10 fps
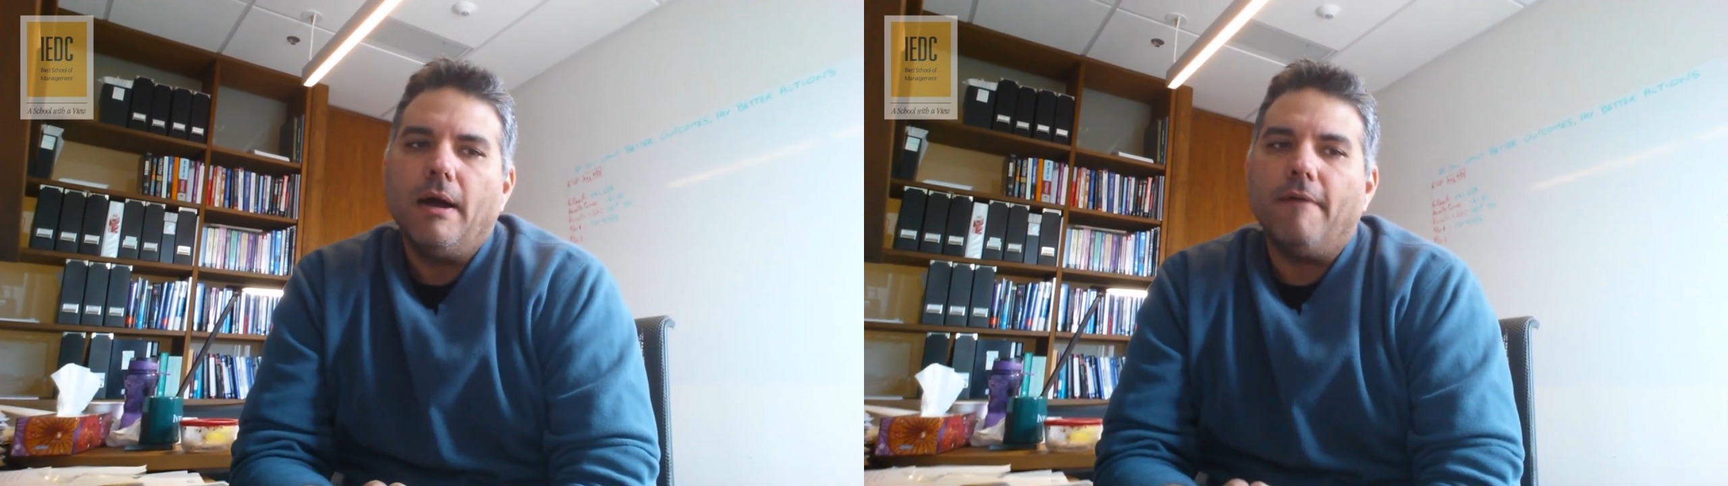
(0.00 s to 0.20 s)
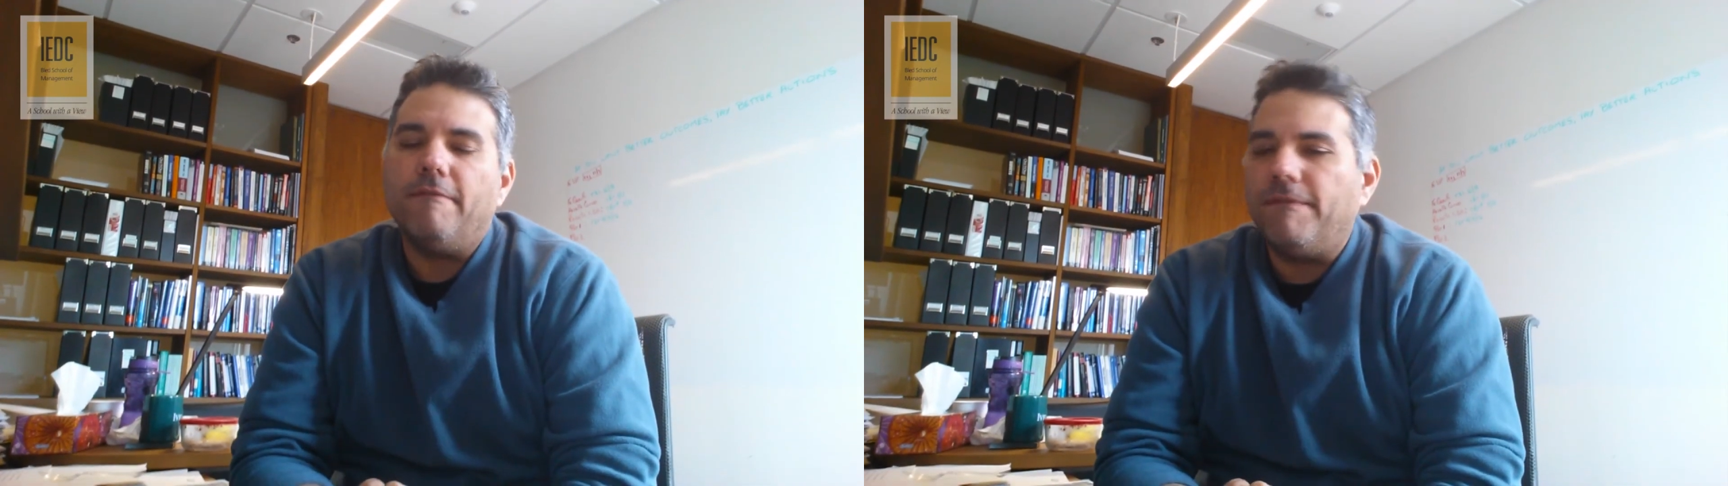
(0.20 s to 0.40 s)

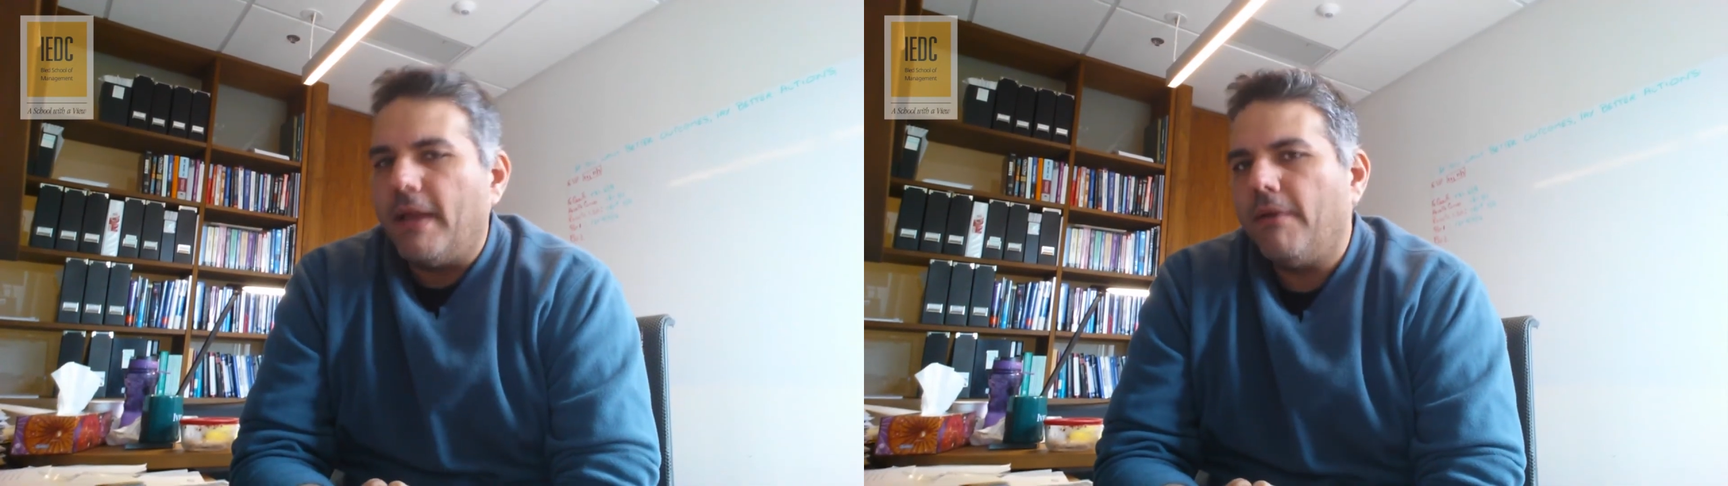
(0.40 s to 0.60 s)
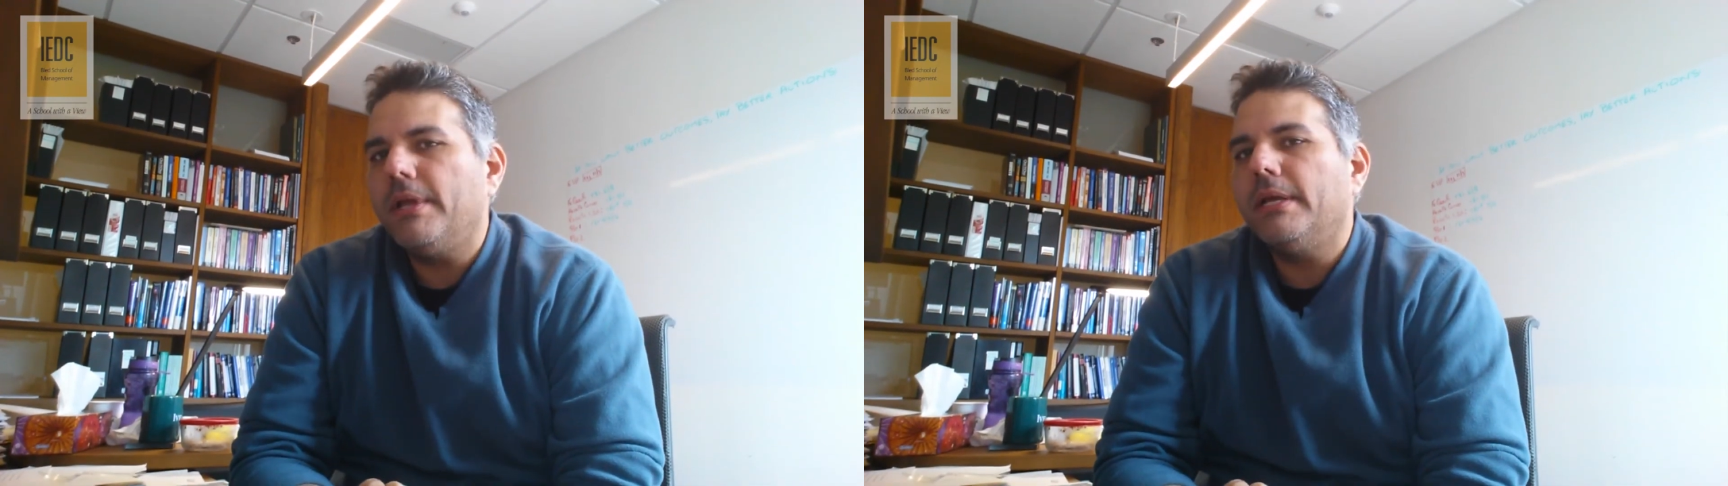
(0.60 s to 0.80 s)
a
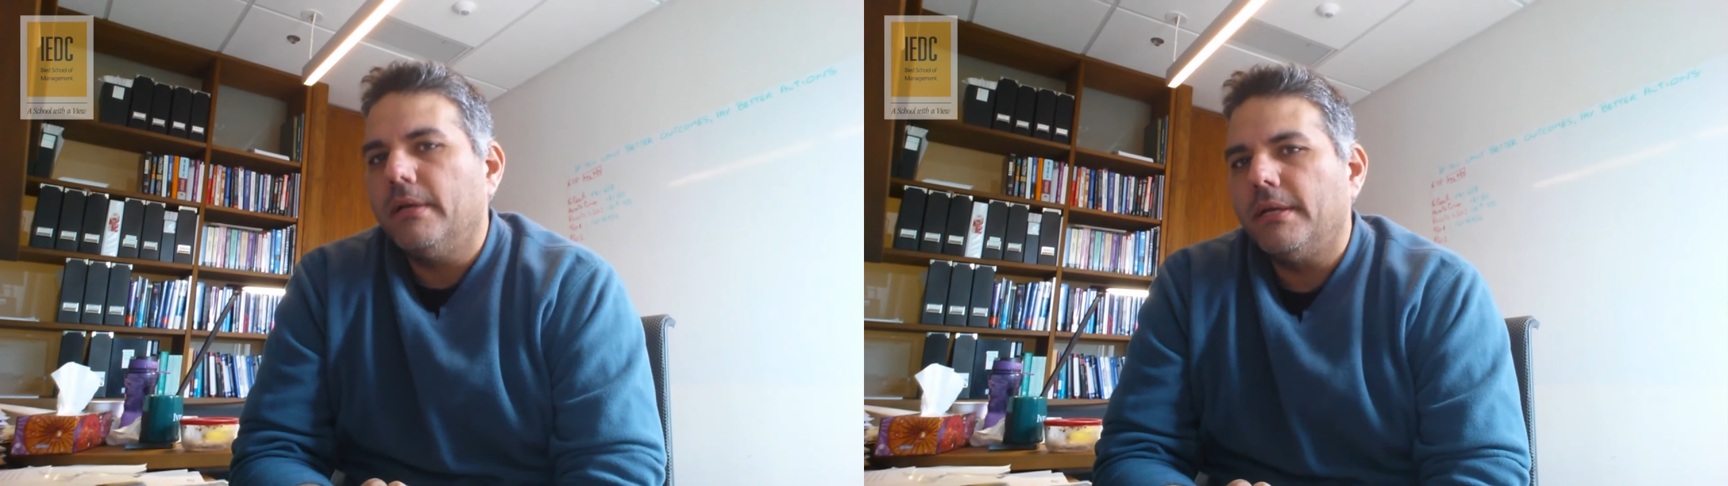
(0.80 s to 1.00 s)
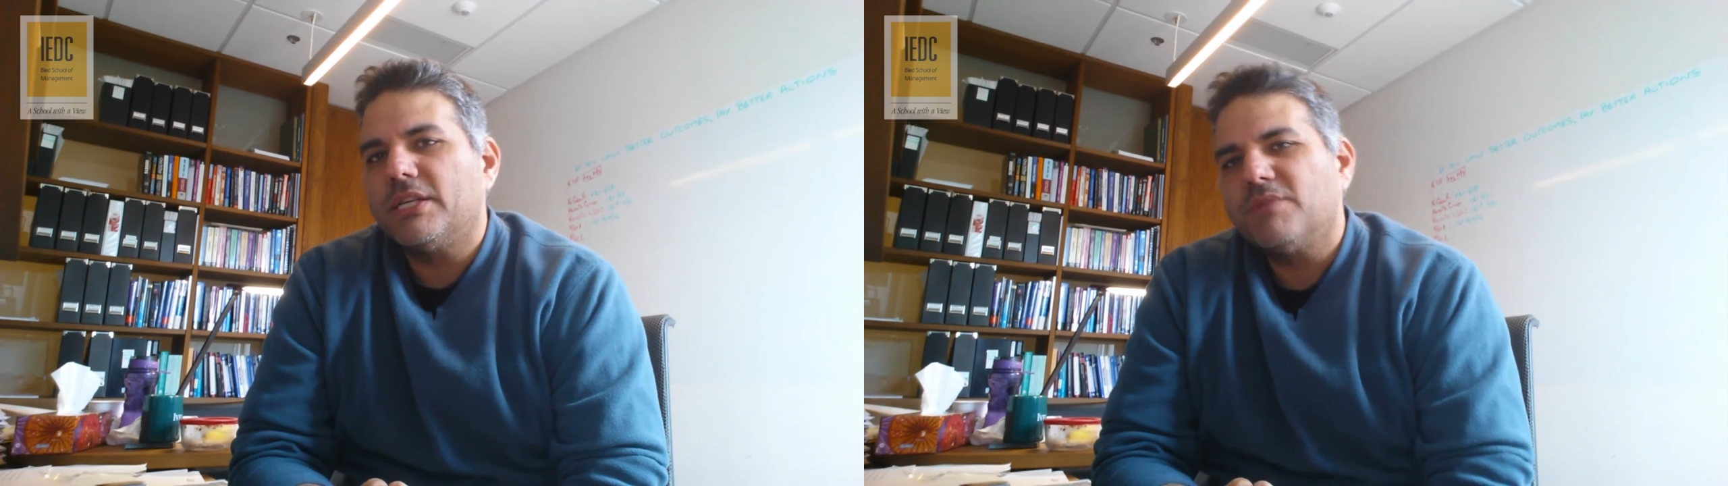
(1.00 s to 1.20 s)
very
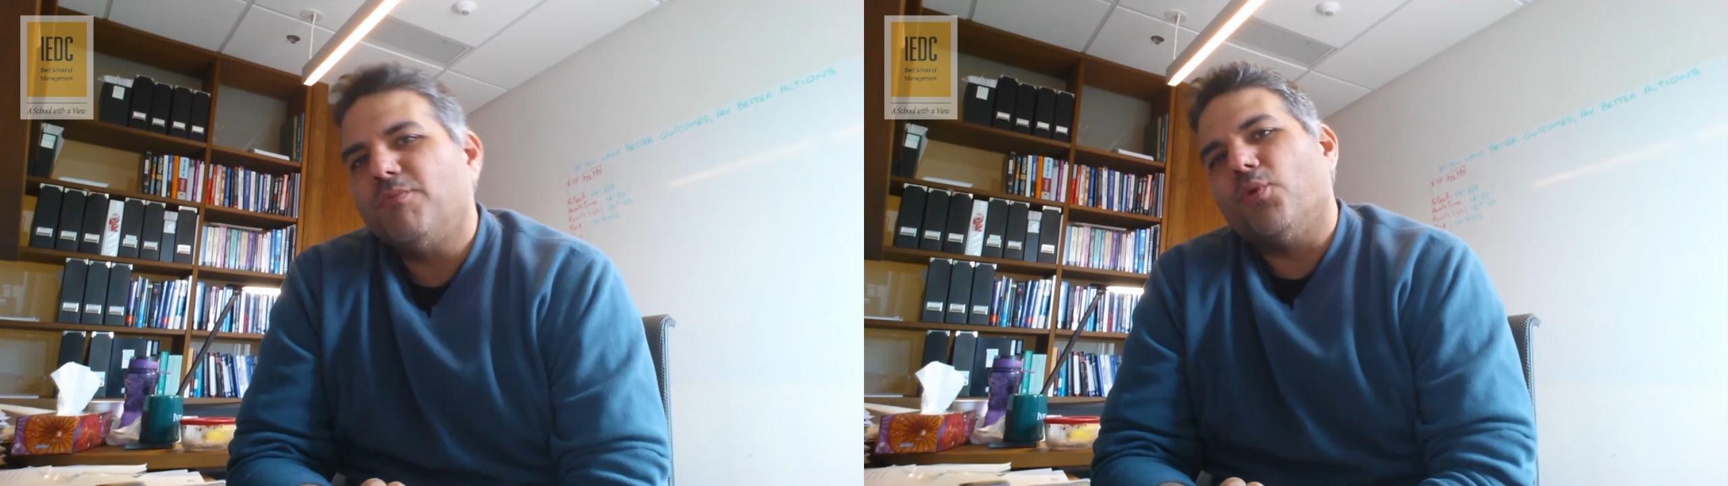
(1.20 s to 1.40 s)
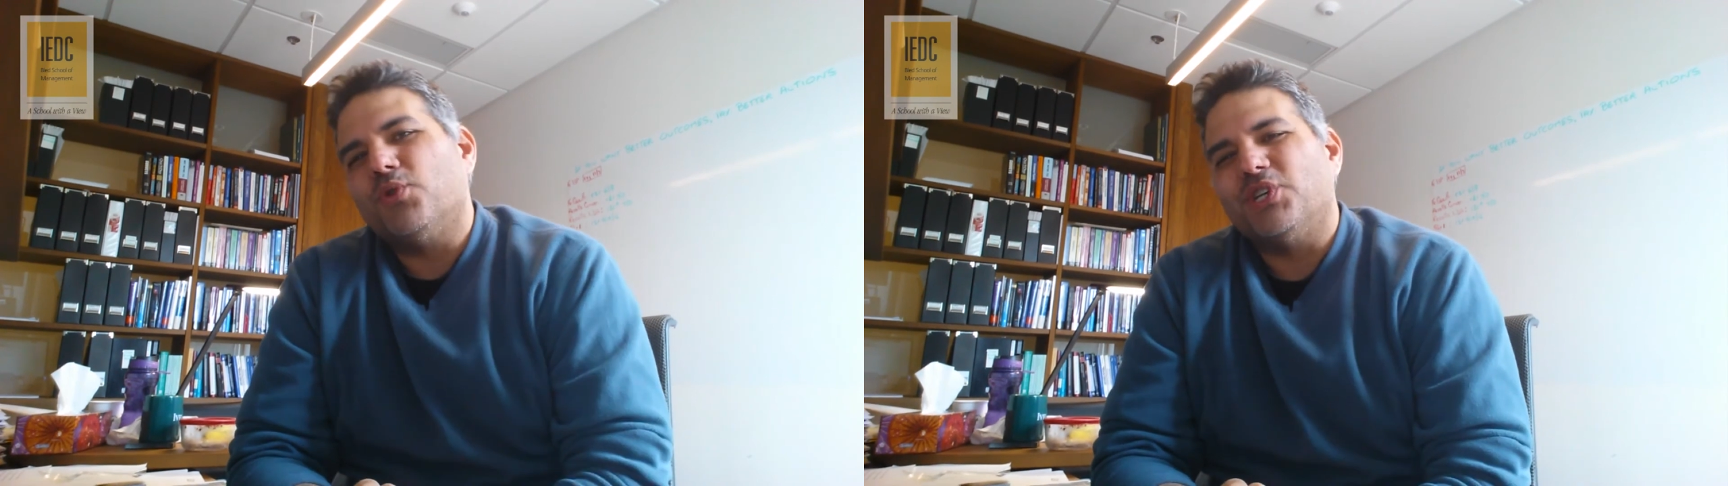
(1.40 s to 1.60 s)
good
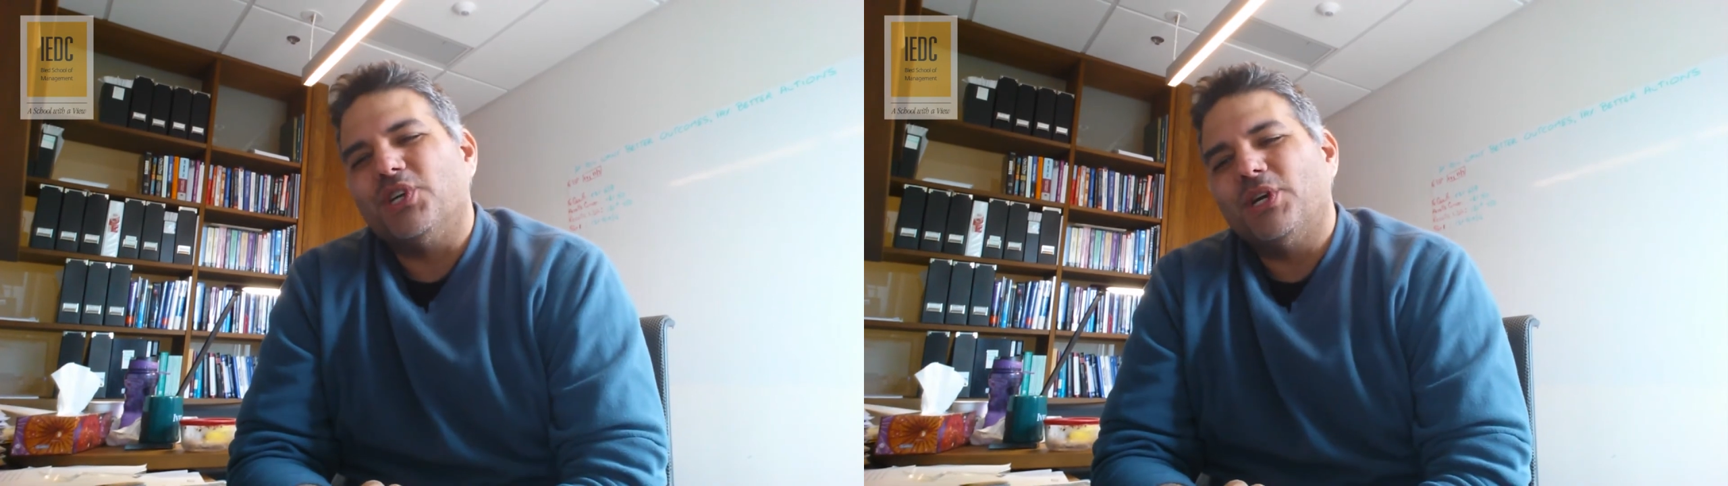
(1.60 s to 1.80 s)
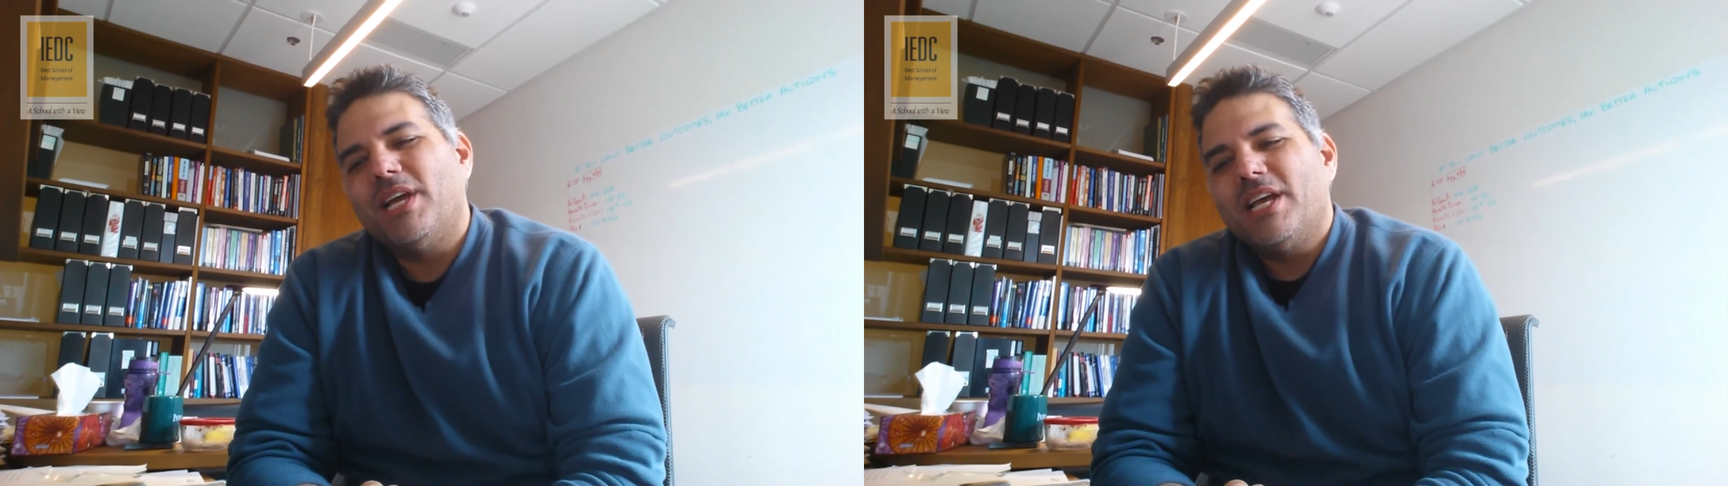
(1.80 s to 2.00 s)

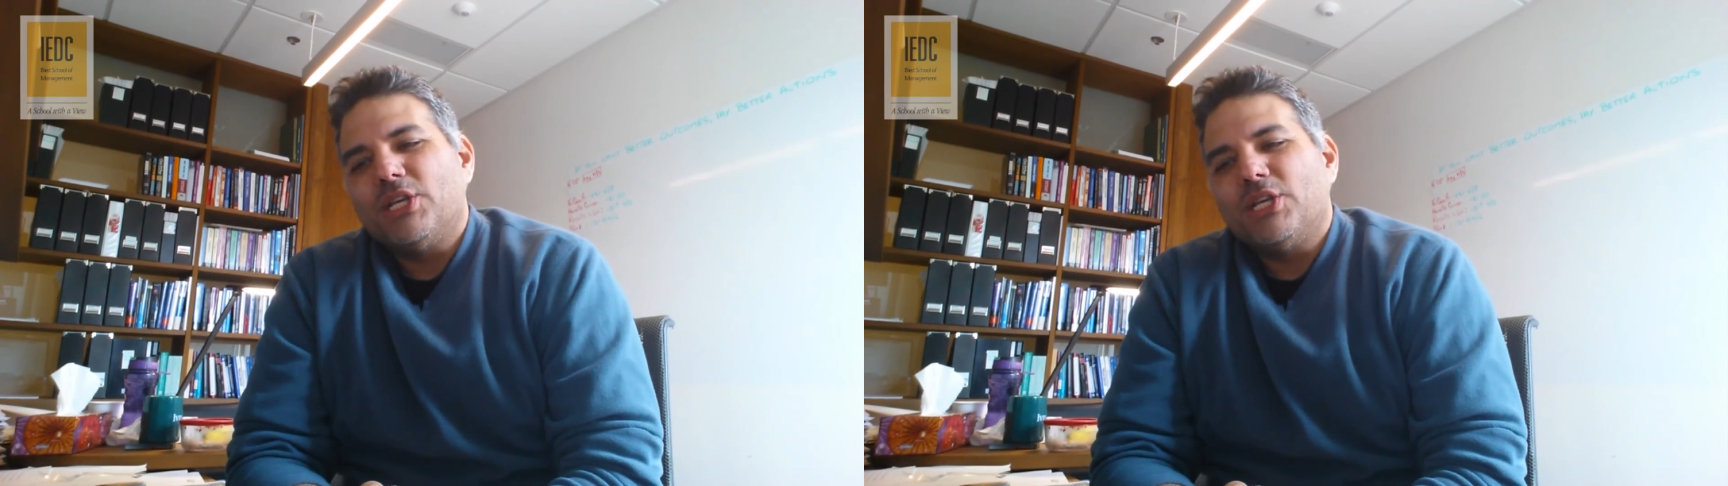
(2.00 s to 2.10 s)
exposure